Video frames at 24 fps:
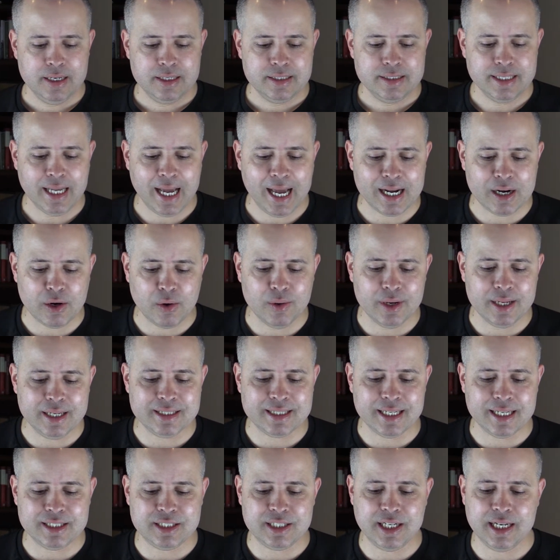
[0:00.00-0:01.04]
Not only
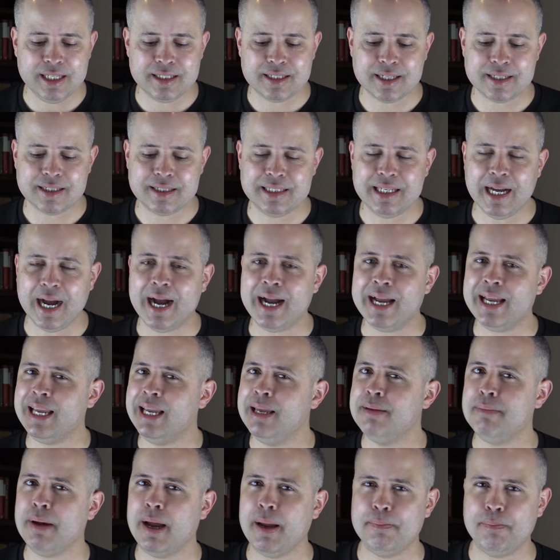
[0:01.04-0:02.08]
did Jesus die
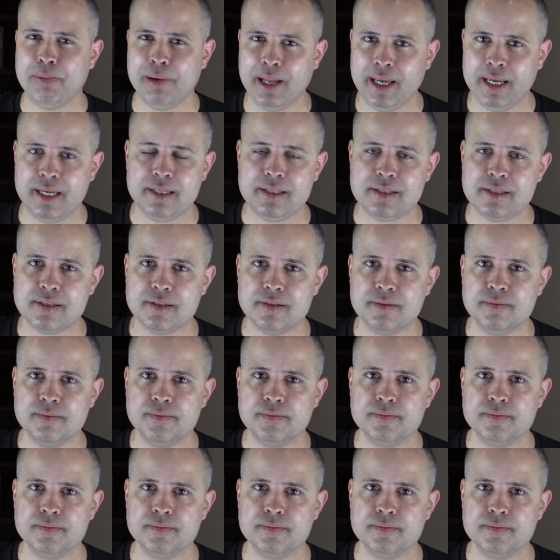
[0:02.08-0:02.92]
in my place,